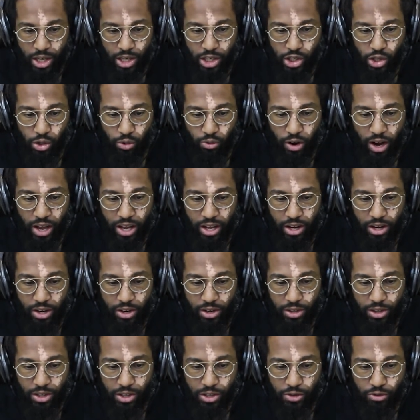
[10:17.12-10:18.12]
So right
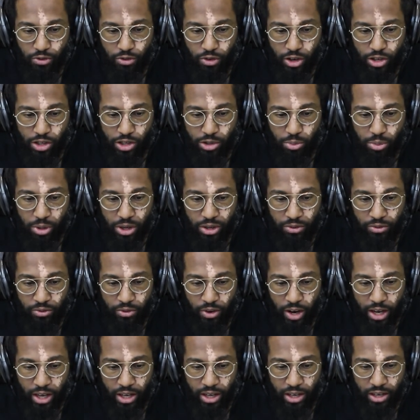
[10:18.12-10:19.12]
here, this first button
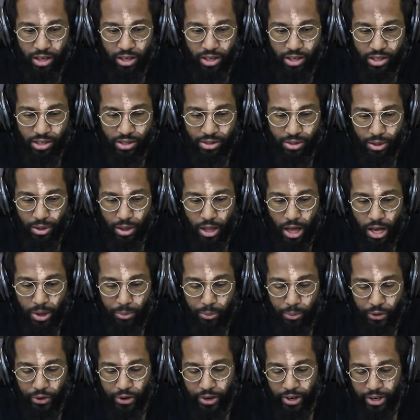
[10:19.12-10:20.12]
right here is the
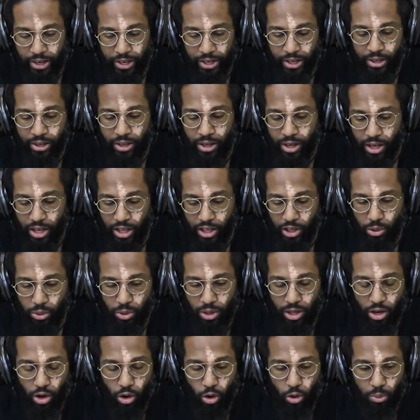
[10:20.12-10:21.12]
library, and you
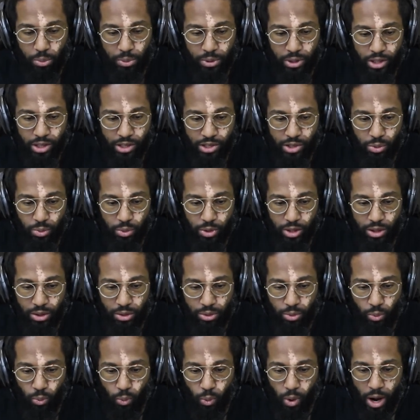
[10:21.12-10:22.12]
can open this
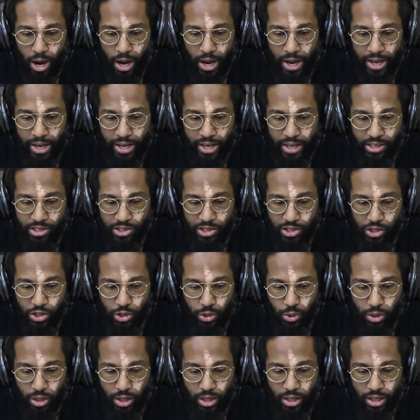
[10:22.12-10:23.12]
with Y as the
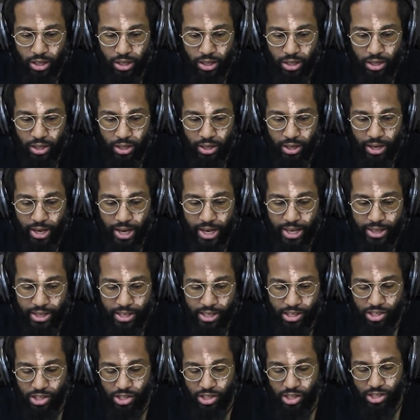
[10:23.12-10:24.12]
shortcut, and
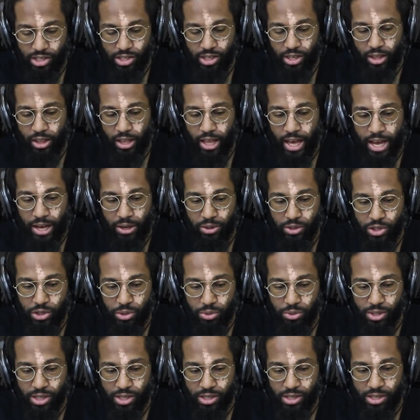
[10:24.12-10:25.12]
this just allows
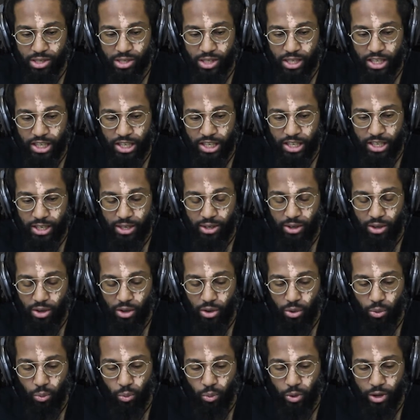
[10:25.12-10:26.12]
you to see
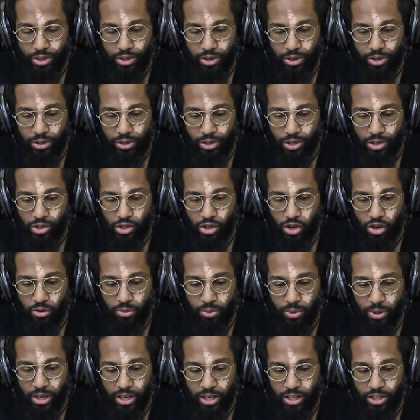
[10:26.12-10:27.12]
whether the
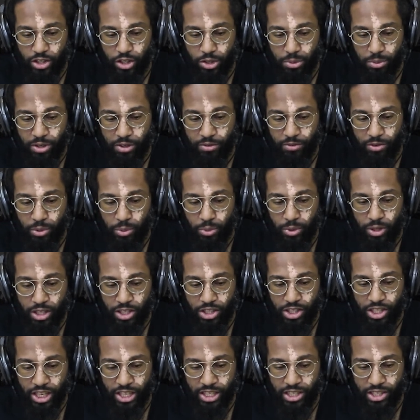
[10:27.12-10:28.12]
software instrument, if you want to
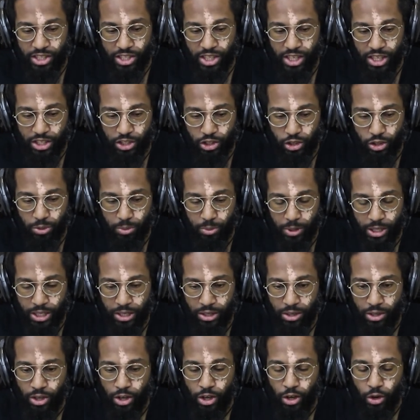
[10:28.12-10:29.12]
change the instrument,
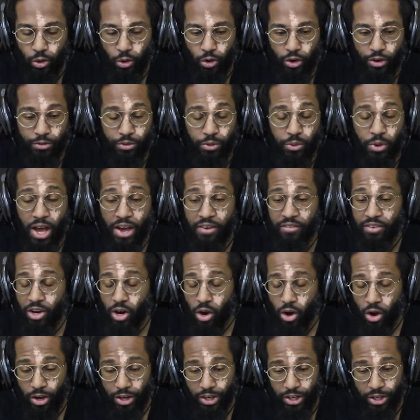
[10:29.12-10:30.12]
or if you have an
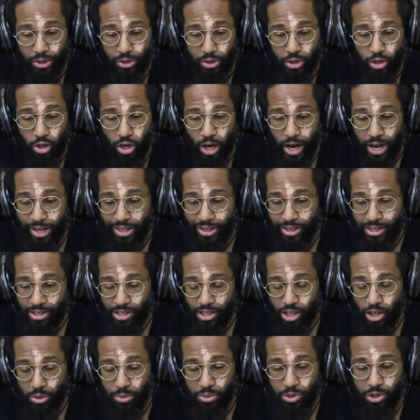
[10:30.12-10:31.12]
audio track, this
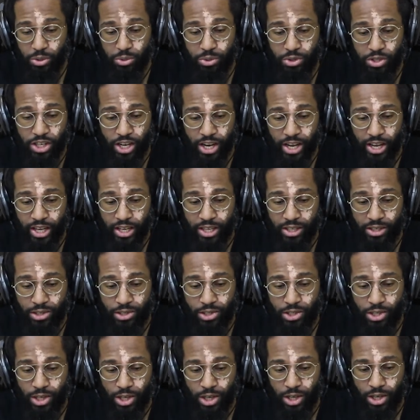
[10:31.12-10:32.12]
helps you
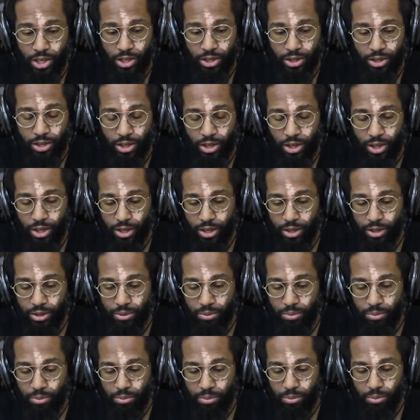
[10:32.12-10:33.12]
change the
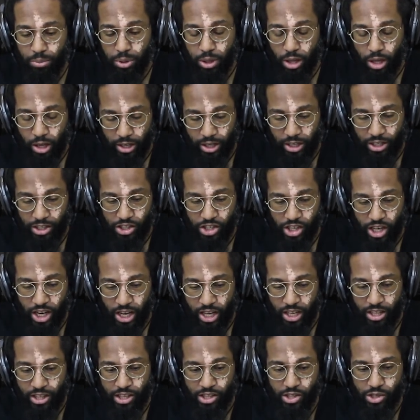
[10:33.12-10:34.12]
plugin
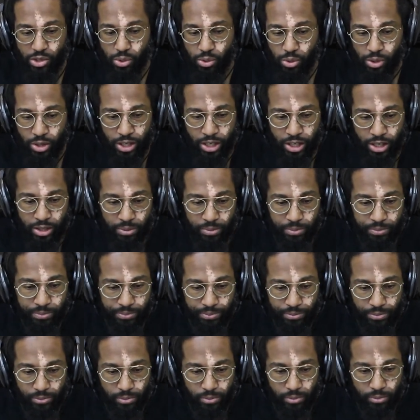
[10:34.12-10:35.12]
chain that's on it,
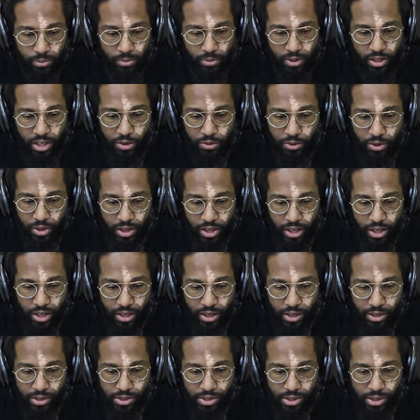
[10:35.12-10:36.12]
different
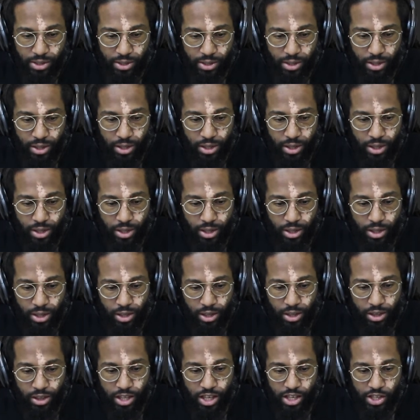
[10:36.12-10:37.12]
things.
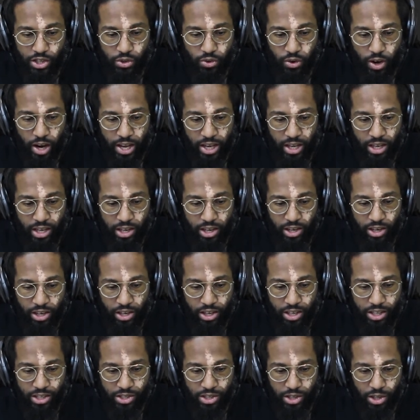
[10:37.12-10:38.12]
This right here
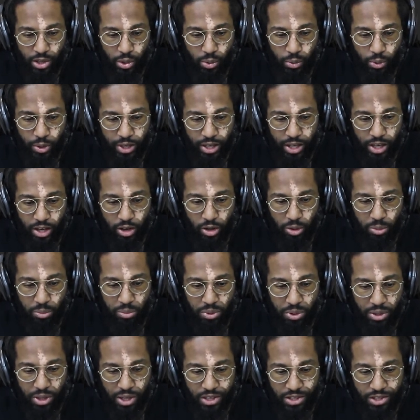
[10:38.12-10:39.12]
is the quick help,
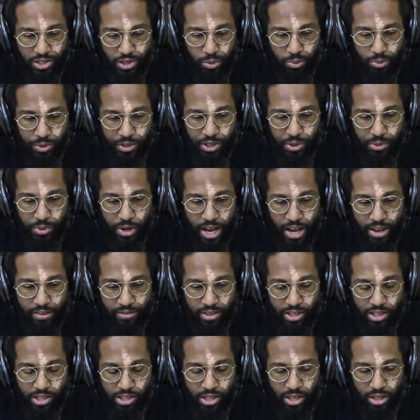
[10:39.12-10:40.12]
and so when you have
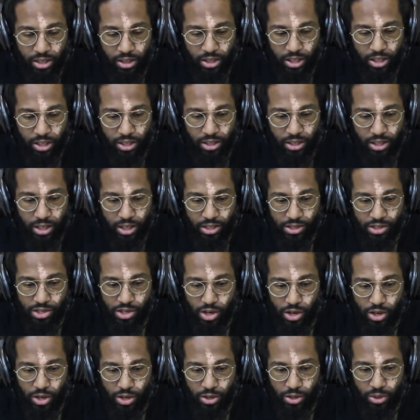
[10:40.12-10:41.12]
this clicked and
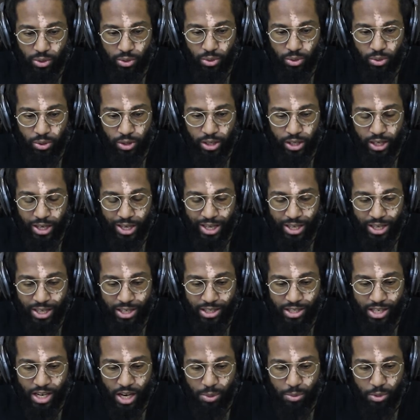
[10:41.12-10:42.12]
turned on,
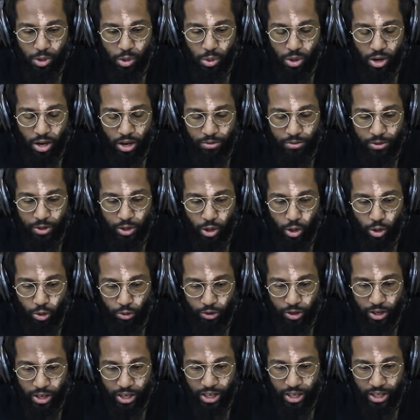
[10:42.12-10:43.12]
anytime you hover
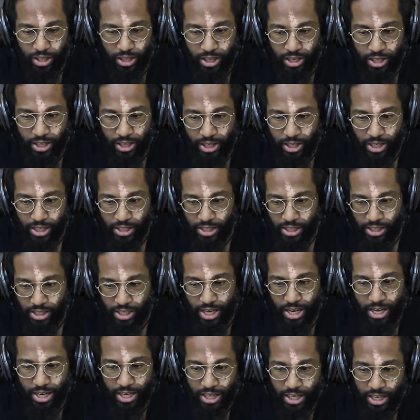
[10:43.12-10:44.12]
over anything, it just
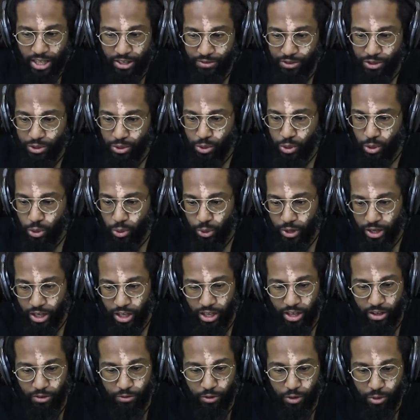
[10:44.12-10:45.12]
kind of gives you quick
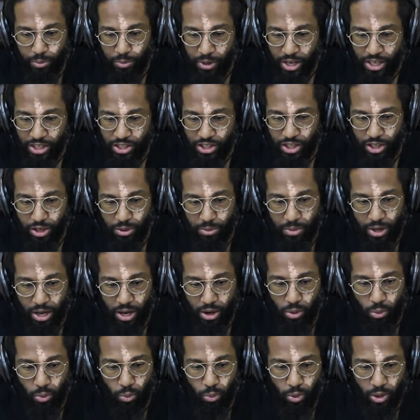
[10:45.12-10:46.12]
information
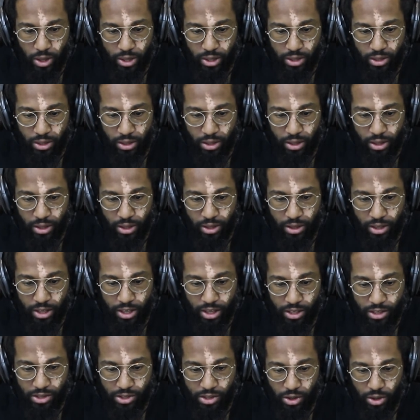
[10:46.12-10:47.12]
about what
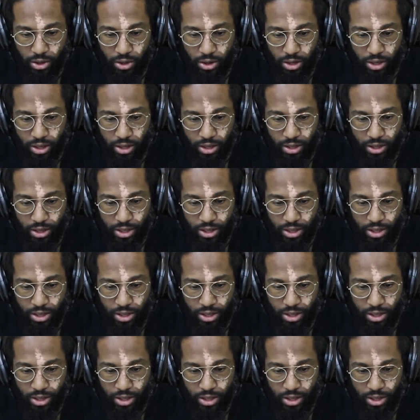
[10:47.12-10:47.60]
things are.